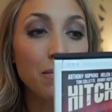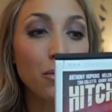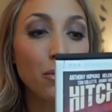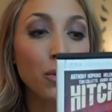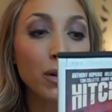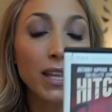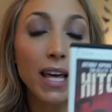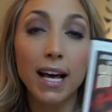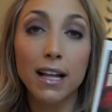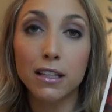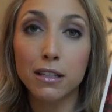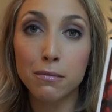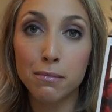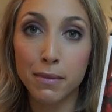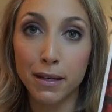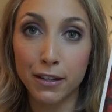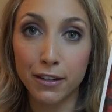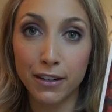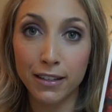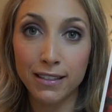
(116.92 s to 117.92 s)
with Helen
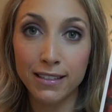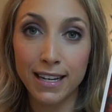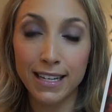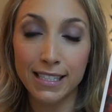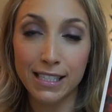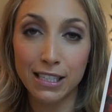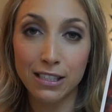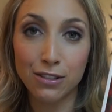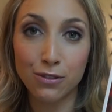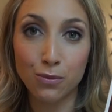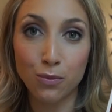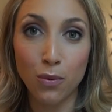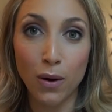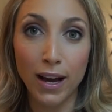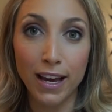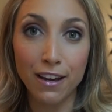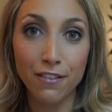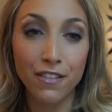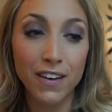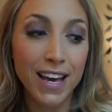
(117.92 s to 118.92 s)
Mirren as his
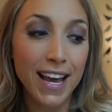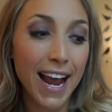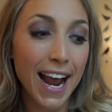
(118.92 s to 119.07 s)
wife,